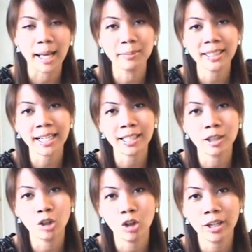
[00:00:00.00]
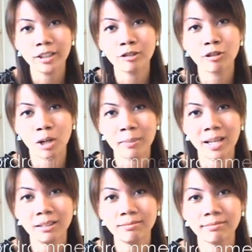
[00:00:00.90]
I'm tagging Lord
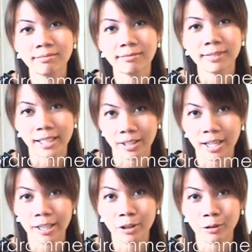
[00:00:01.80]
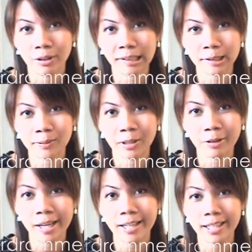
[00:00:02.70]
Rommel. You gotta do this one,
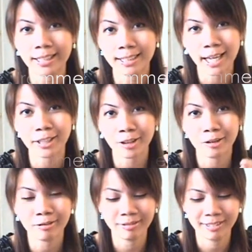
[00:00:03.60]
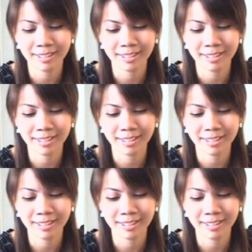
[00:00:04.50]
okay? I tag you.